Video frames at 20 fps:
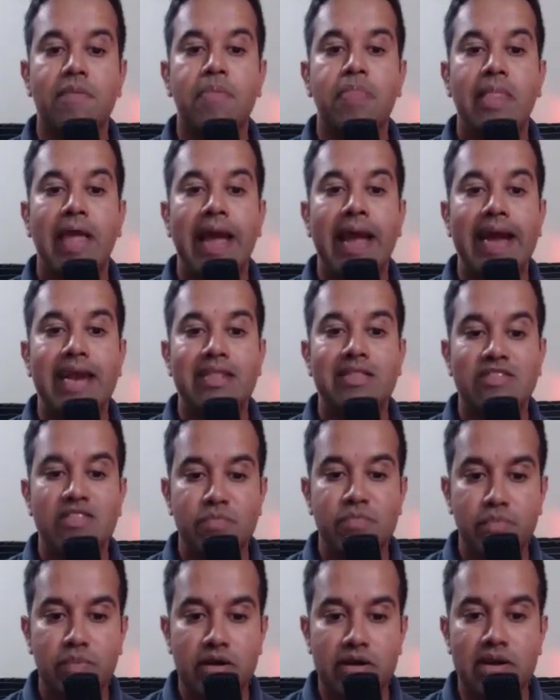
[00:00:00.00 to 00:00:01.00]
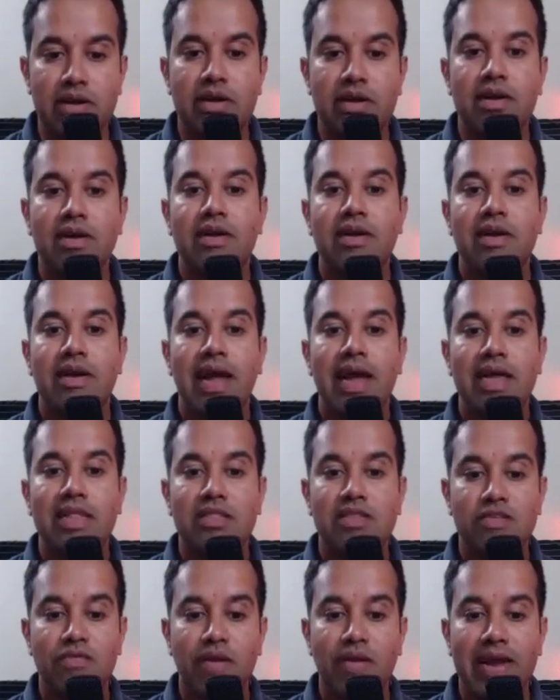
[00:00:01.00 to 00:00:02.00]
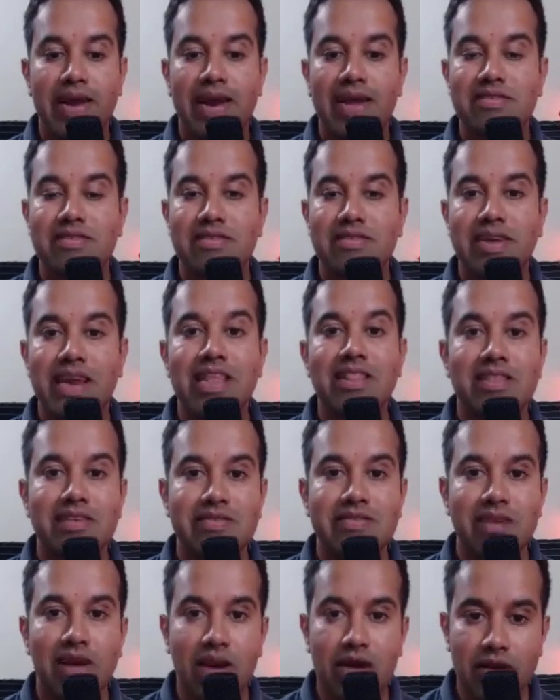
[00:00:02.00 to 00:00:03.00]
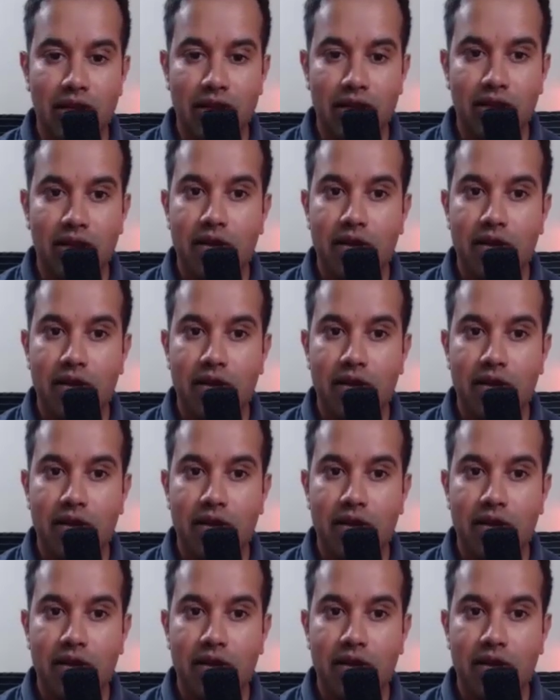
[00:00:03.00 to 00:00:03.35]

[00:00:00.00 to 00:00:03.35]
eighth is spirit, ninth is finance, 10th is learning.